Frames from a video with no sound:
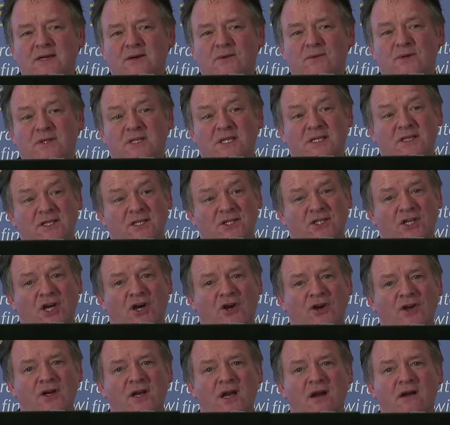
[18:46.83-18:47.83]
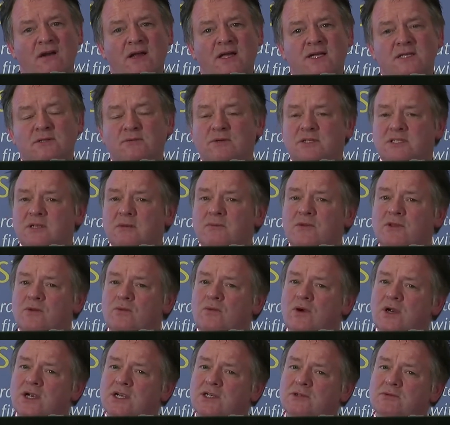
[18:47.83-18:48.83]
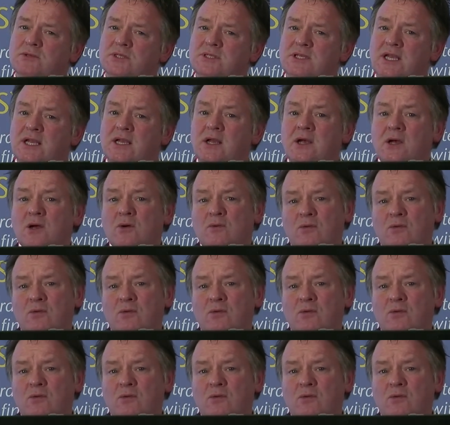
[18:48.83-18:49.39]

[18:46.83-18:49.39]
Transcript: within the town areas where some of the workers would say,